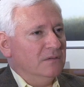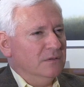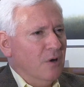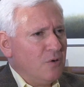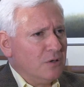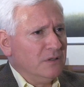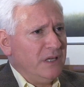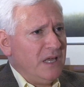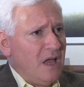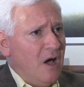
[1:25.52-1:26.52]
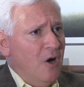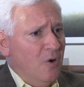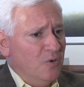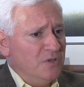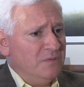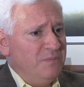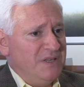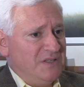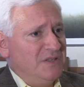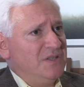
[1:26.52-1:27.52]
locally owned
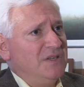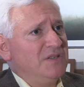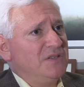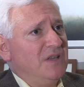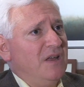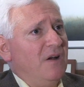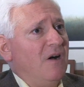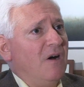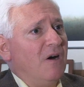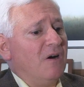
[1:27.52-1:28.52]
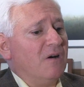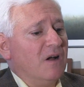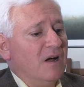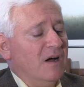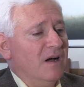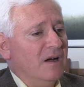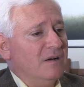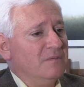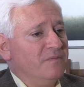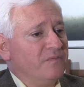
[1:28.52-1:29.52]
businesses that are
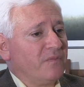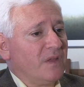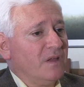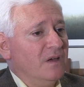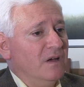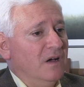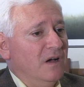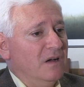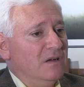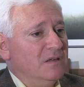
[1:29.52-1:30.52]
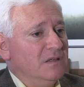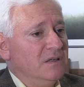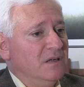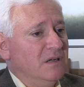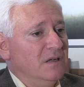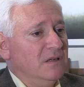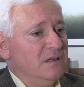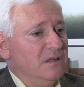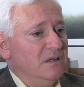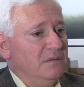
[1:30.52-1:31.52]
um, uh,
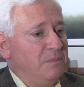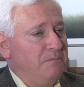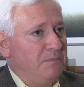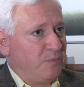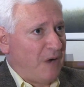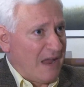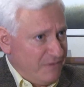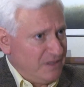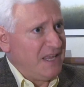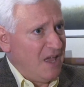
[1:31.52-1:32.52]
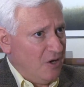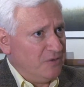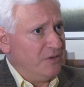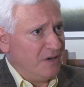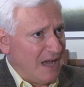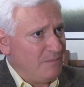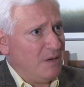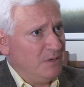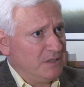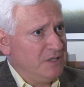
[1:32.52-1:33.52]
privately held, they're not
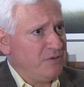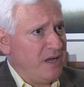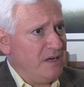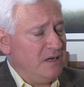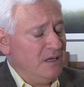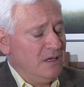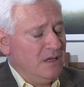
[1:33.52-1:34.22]
publicly traded,